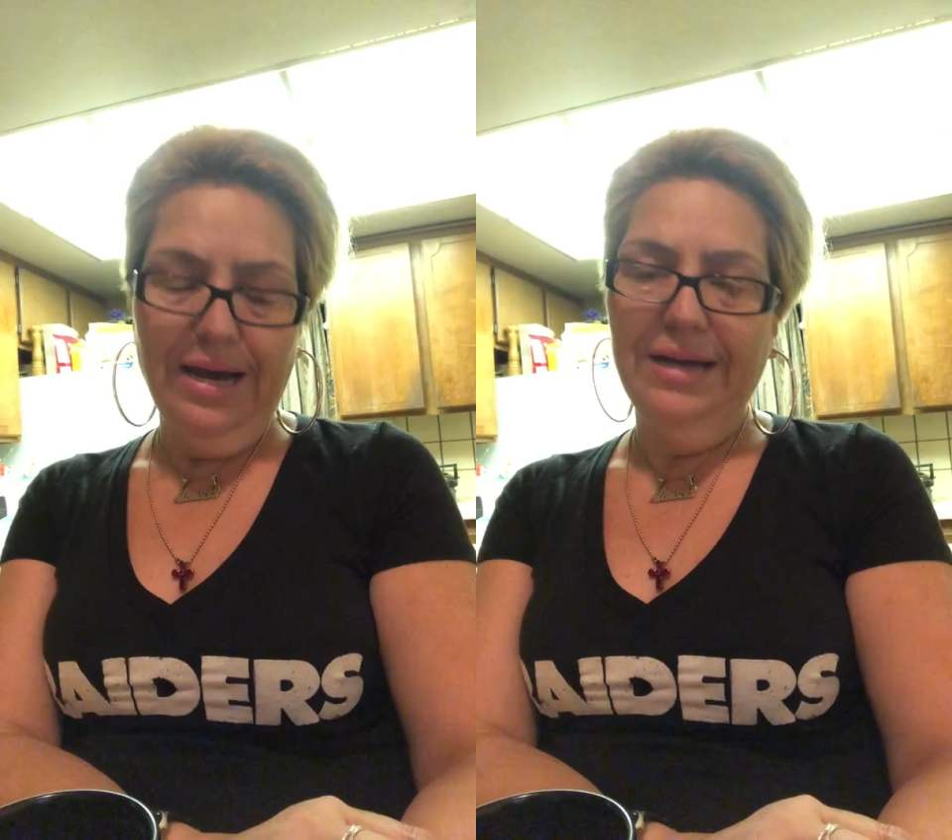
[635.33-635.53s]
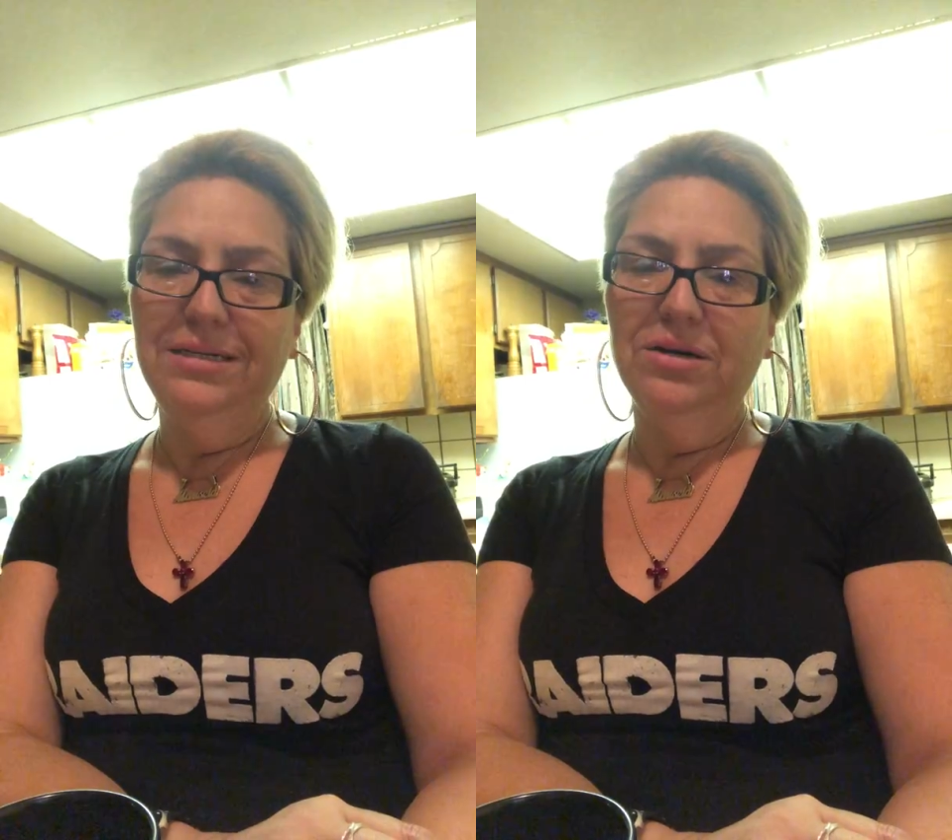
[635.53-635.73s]

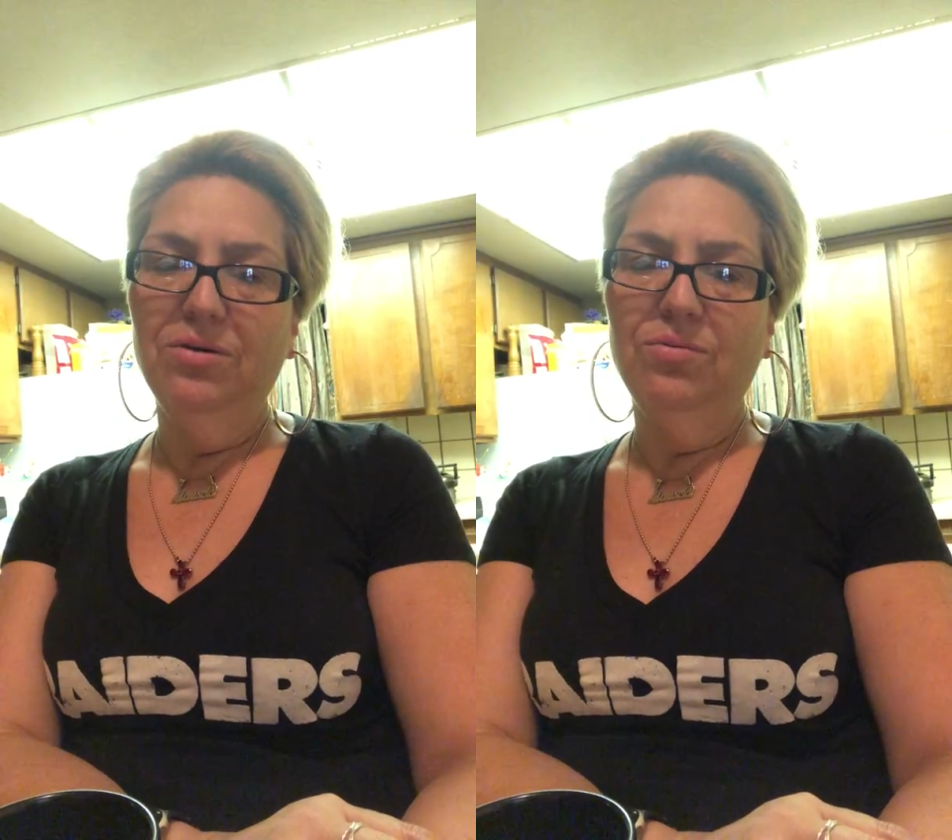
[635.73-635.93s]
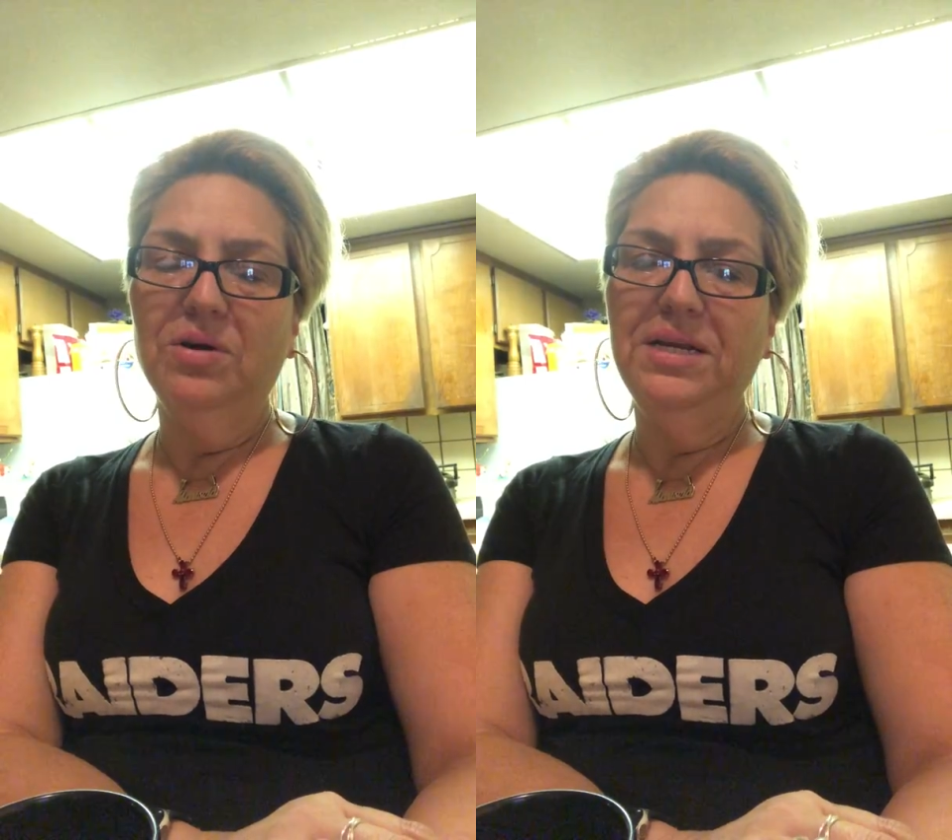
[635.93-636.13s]
I
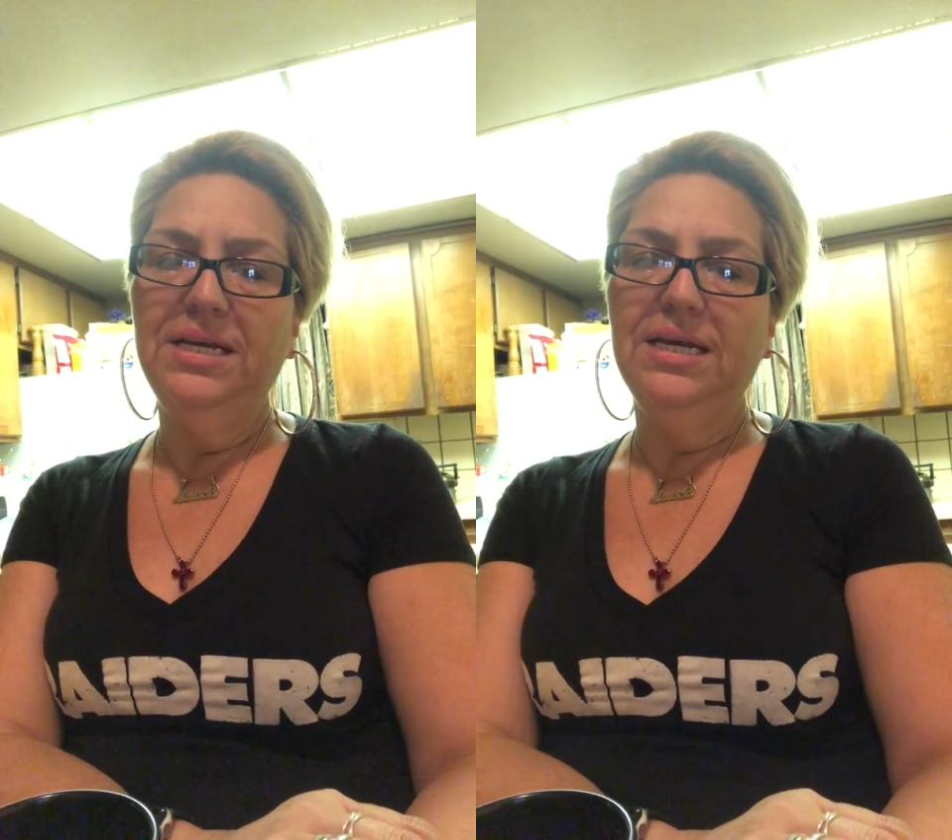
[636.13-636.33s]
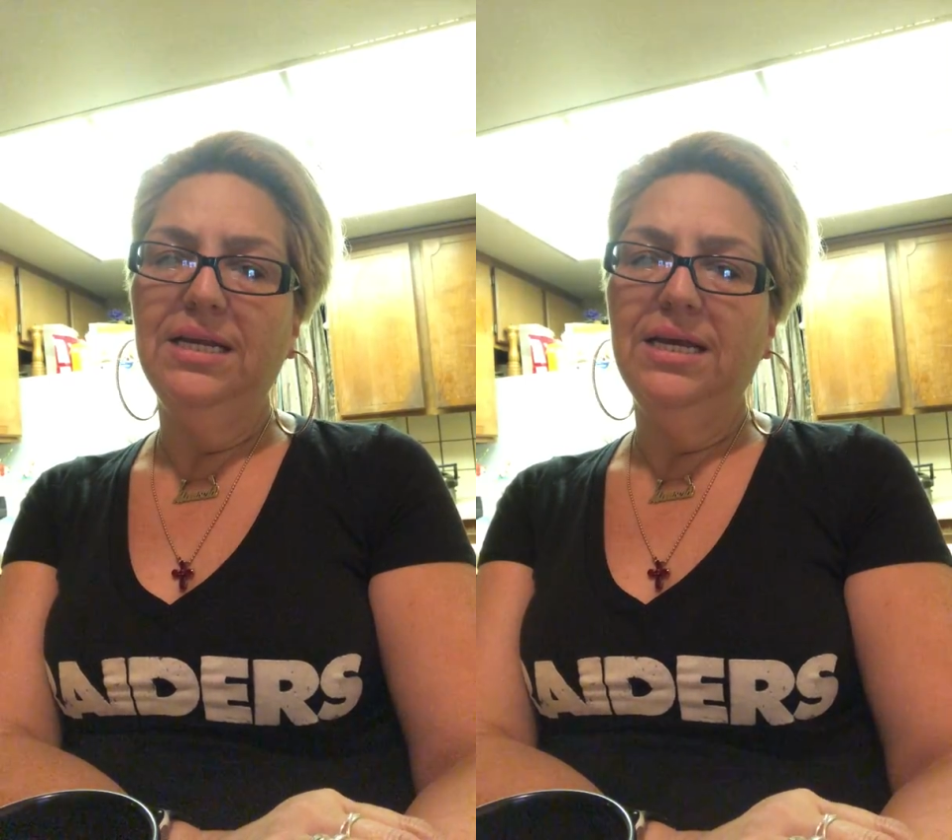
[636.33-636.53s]
don't want to
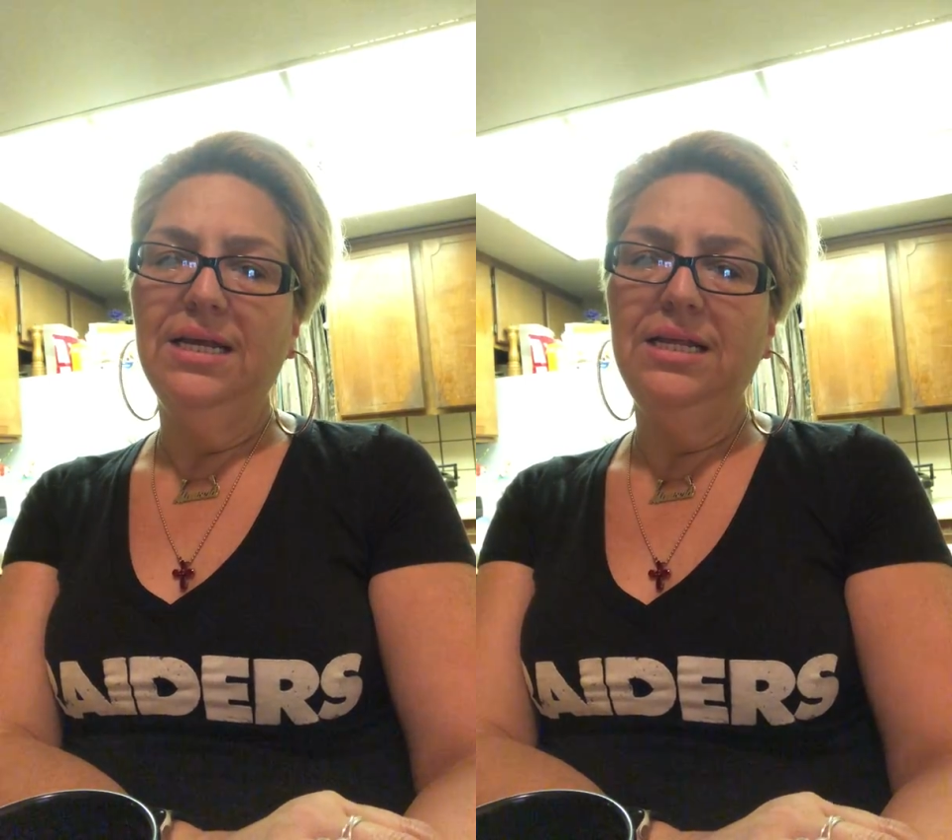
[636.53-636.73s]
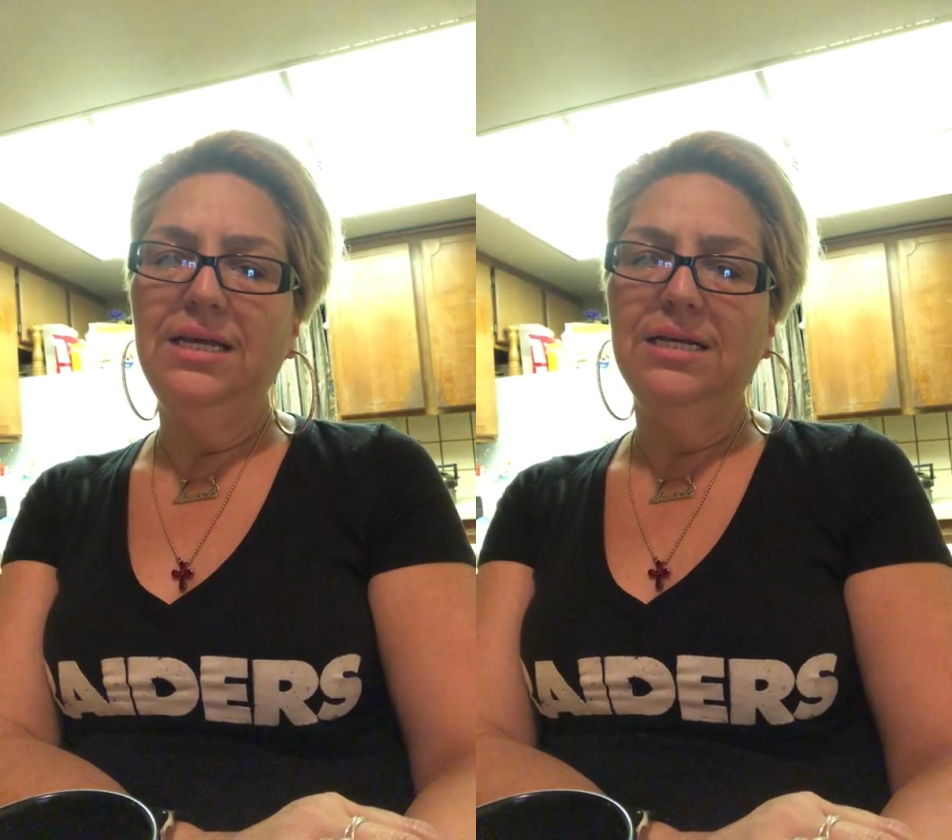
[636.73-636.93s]
get
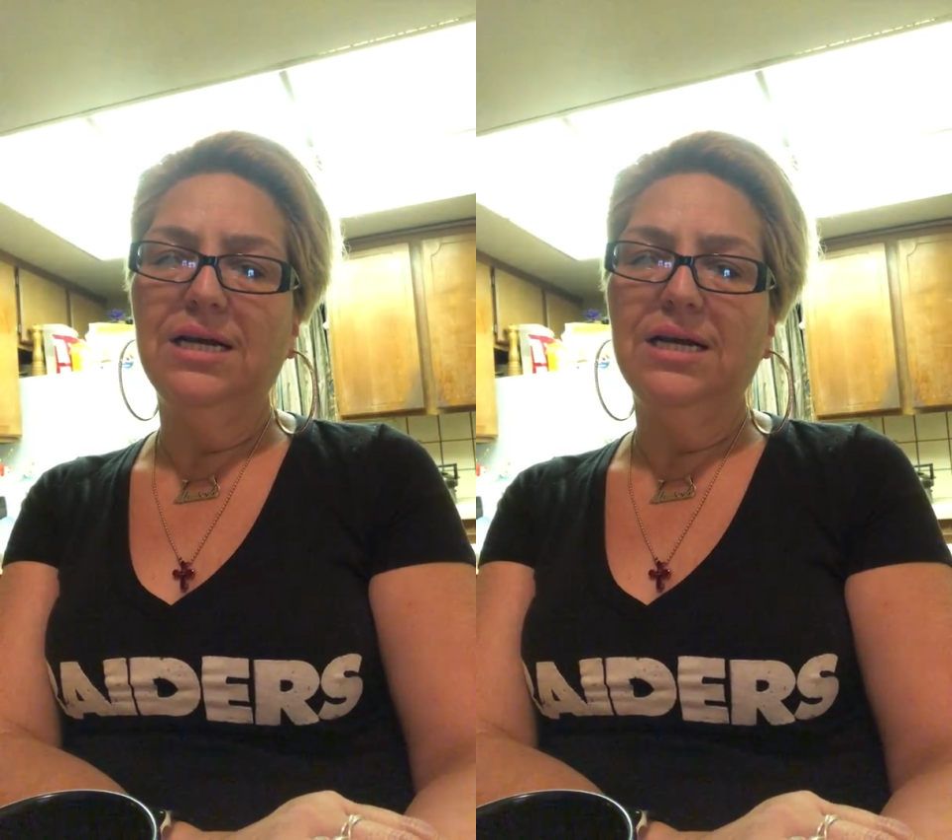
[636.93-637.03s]
any